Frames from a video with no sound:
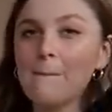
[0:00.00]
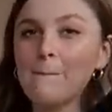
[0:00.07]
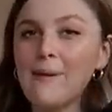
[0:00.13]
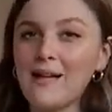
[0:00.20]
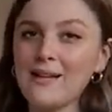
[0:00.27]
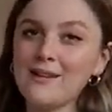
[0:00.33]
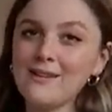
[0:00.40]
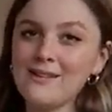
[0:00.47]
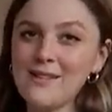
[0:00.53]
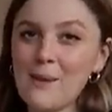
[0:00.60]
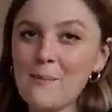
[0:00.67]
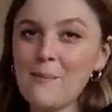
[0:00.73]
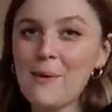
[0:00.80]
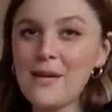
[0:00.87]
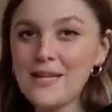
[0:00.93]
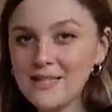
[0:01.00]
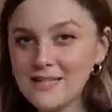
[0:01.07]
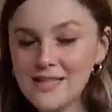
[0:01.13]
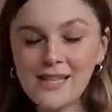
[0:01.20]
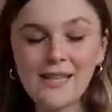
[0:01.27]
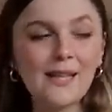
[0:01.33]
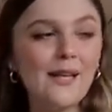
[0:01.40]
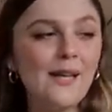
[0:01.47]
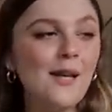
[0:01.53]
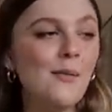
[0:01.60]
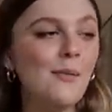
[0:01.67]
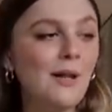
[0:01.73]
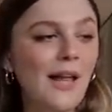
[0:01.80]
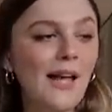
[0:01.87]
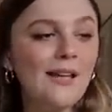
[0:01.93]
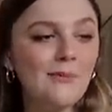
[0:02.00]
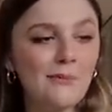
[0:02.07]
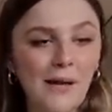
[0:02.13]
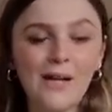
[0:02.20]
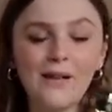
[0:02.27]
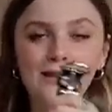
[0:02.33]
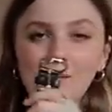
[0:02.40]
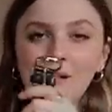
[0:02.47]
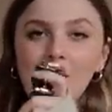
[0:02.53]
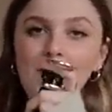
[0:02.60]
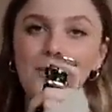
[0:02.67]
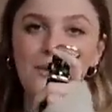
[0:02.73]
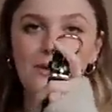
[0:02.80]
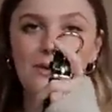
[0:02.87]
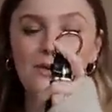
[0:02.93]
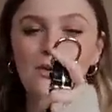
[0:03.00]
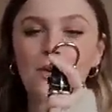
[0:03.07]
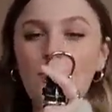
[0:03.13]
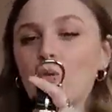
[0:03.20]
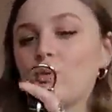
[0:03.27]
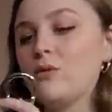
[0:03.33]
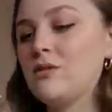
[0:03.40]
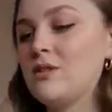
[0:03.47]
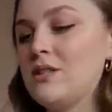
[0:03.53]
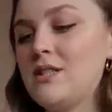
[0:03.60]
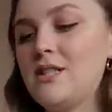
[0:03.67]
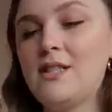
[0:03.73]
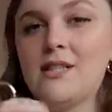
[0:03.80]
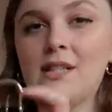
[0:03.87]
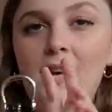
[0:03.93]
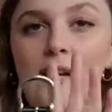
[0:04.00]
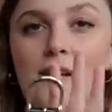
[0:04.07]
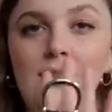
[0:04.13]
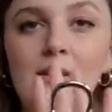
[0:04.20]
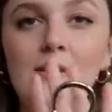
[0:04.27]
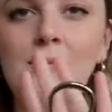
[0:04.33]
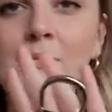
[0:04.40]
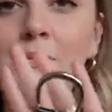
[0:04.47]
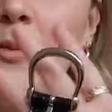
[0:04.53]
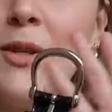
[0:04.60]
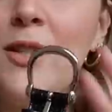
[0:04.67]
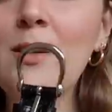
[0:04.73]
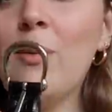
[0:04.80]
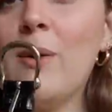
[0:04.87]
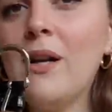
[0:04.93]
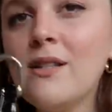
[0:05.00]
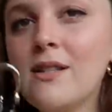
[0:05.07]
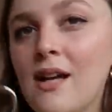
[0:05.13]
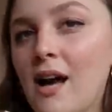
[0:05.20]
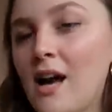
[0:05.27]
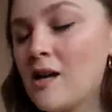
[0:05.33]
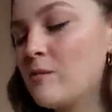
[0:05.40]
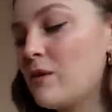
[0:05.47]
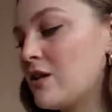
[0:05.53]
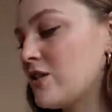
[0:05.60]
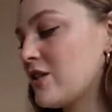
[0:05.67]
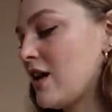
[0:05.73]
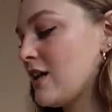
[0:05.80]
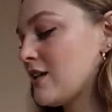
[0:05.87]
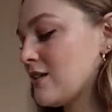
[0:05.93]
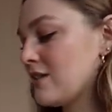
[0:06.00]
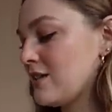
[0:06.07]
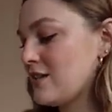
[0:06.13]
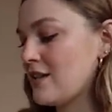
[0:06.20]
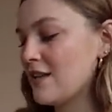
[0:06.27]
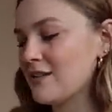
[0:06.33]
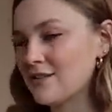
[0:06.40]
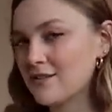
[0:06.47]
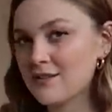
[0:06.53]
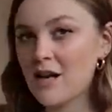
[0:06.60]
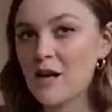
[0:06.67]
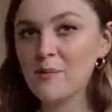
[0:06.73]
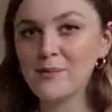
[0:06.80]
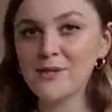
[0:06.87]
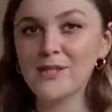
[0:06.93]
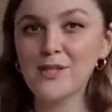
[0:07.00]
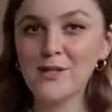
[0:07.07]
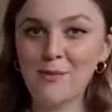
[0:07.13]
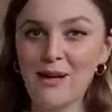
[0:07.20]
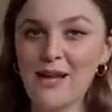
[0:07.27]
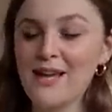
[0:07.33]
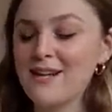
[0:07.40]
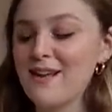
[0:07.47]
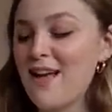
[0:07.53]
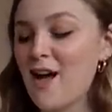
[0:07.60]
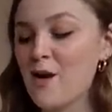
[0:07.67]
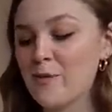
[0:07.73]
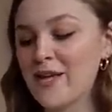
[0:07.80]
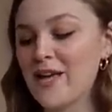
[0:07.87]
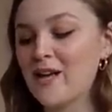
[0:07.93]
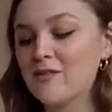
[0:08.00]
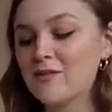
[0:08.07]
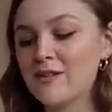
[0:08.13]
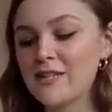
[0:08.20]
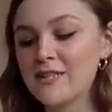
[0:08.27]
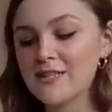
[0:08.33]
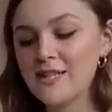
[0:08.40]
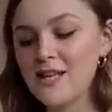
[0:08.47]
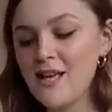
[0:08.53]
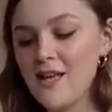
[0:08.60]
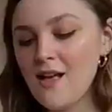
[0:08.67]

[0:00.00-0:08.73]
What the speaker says: belt, a basic black belt with a gold detail. You'd be surprised at how much actually this comes into play and how many outfits